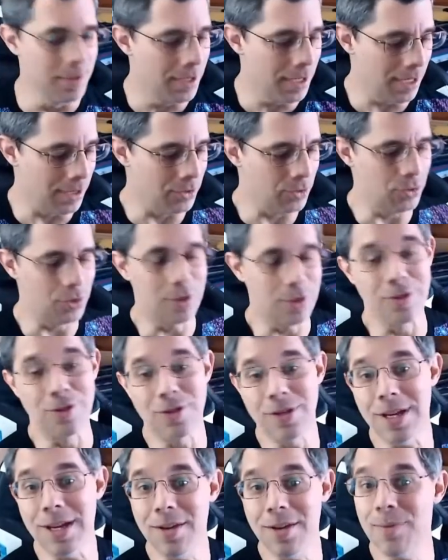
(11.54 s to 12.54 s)
As you can
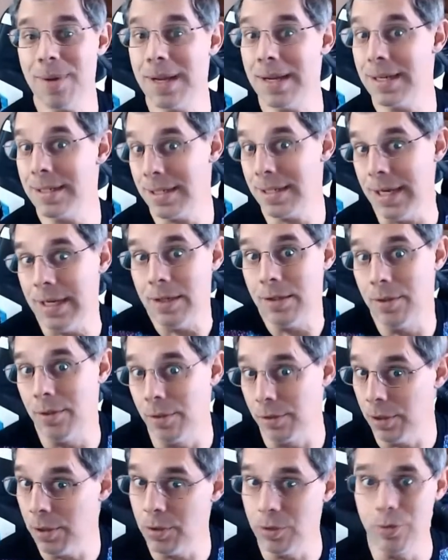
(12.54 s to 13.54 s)
see by the title
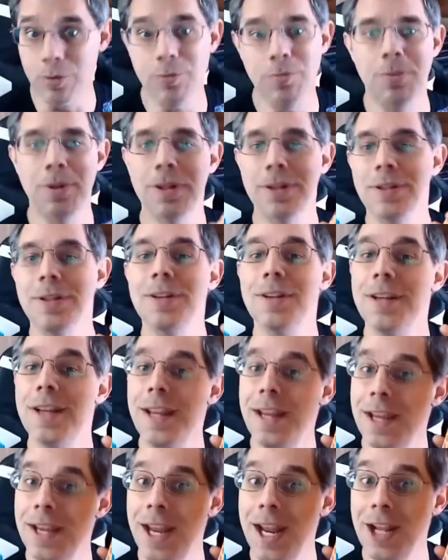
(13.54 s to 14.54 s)
alone, but
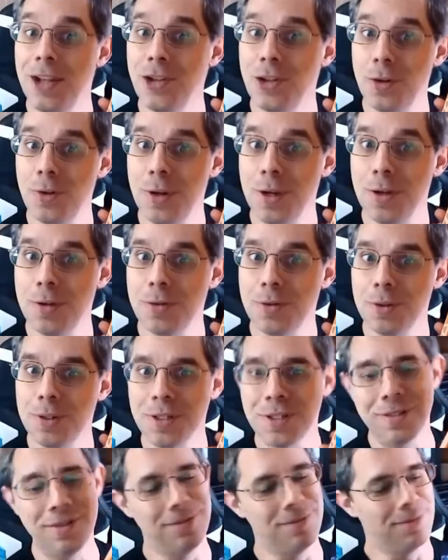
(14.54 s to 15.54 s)
it's Tokyo
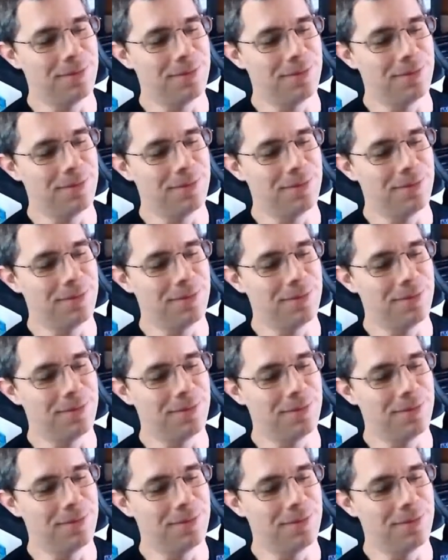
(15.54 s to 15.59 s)
Treat.